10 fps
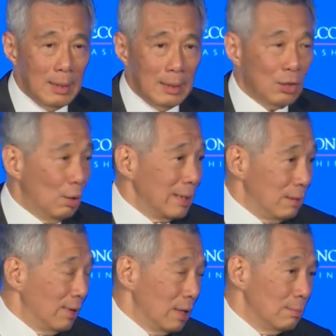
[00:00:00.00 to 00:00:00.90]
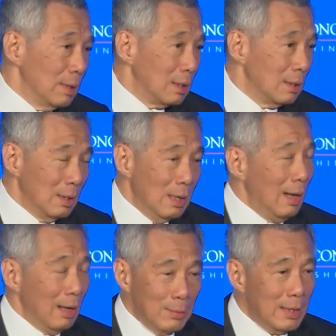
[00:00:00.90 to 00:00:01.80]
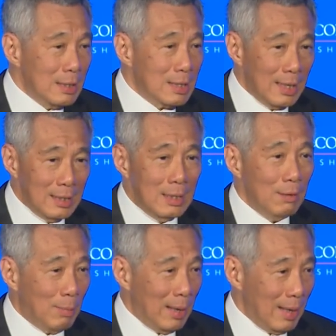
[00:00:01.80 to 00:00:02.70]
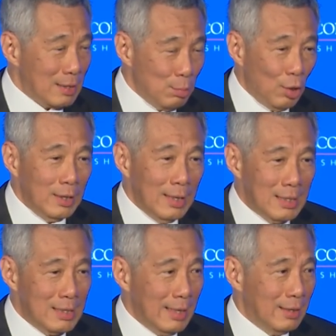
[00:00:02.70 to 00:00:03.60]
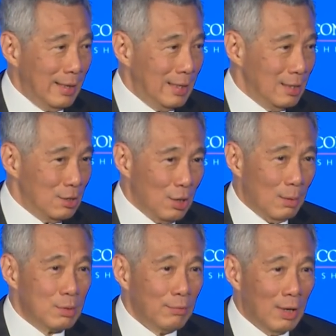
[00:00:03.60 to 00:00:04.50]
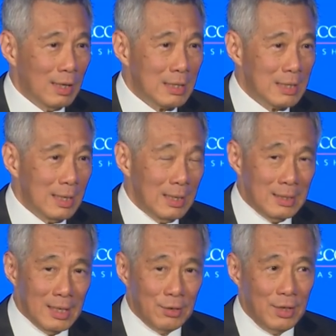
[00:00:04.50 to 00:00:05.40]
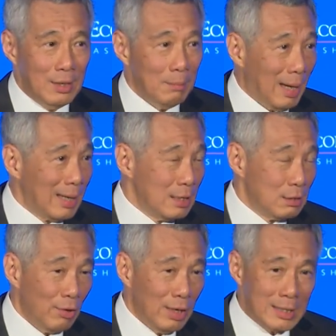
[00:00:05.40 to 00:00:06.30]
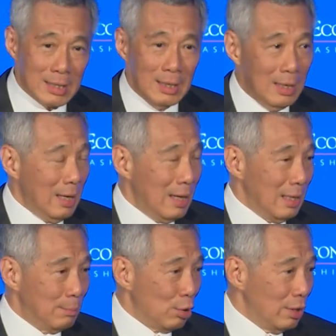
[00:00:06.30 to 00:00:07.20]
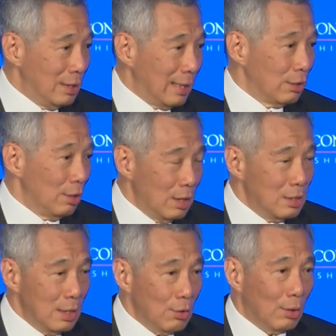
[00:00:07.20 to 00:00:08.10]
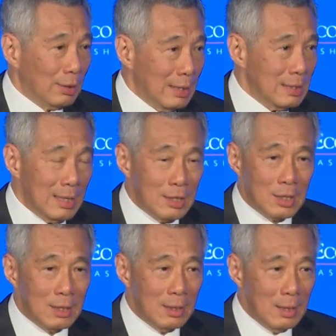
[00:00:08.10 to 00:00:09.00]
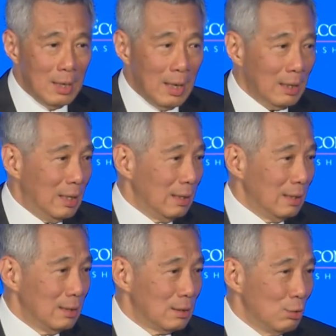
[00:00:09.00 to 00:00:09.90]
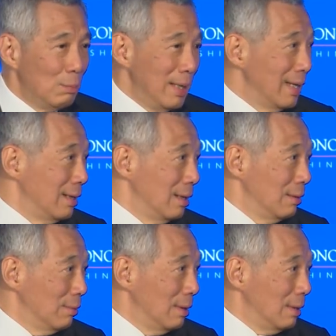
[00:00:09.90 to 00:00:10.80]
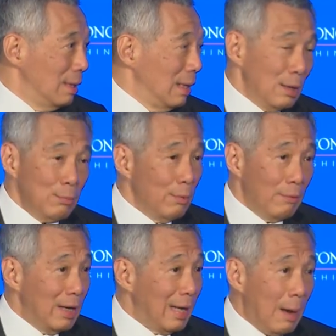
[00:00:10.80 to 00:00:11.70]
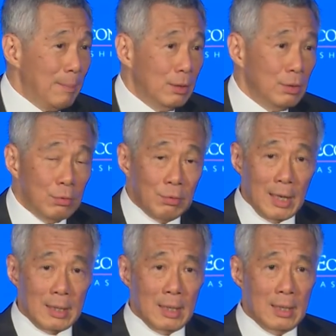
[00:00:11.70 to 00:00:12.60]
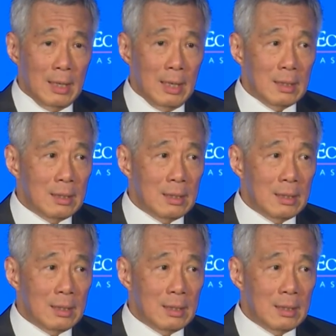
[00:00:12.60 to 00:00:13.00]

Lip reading: economic development. And we decided if by exploiting us, they created jobs for us, and they generated markets for us, and they brought in technology and organization, I think so be it. And we were very happy to do that, and